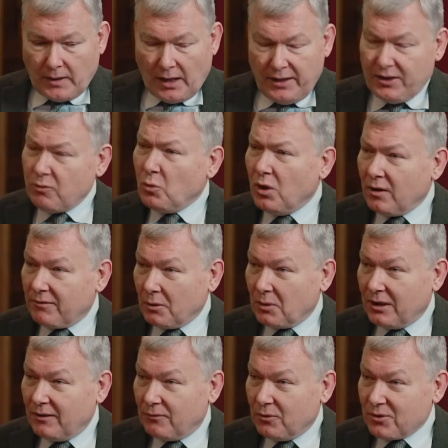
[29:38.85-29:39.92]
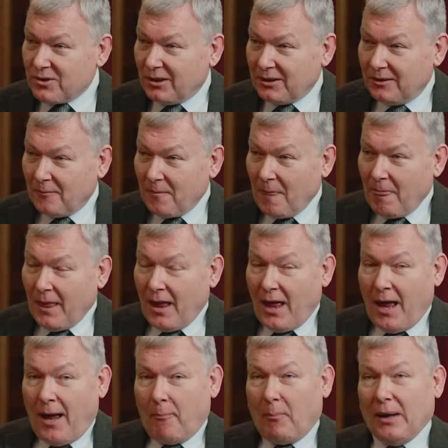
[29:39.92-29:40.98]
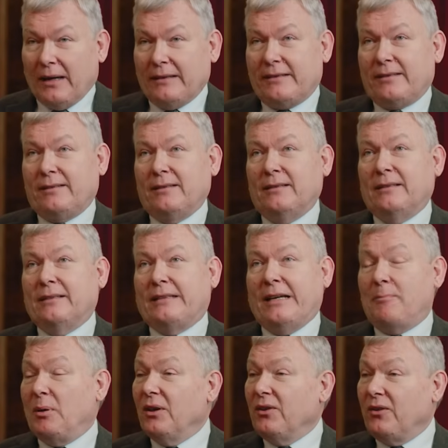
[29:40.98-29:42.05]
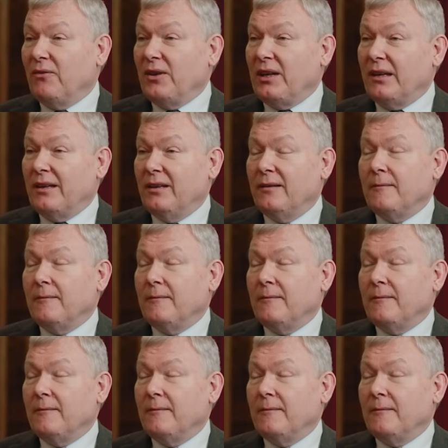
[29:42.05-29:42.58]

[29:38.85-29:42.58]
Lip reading: It didn't work very well, unfortunately, but they persevered.